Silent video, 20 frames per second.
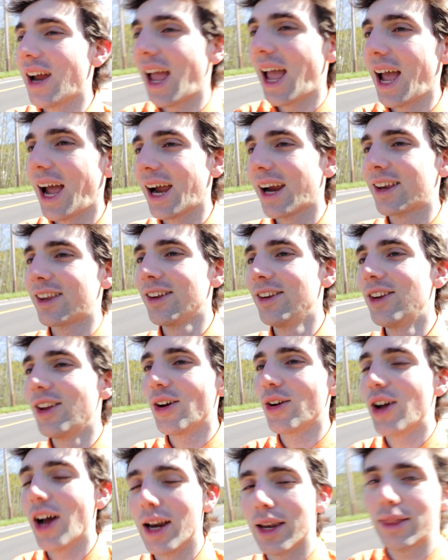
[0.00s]
hacks and
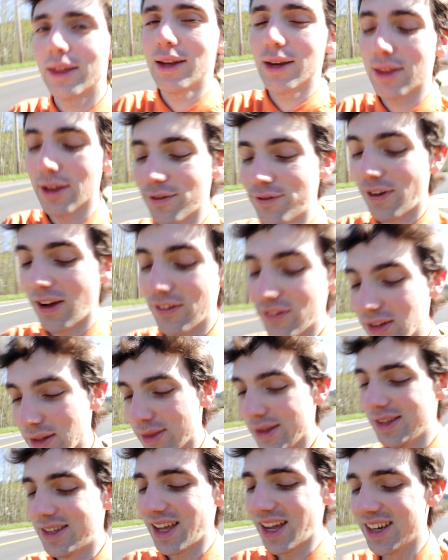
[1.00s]
no cutscenes of Final
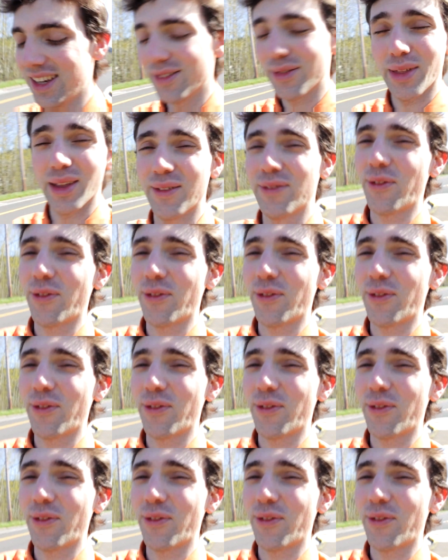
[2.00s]
Fantasy X, and it was like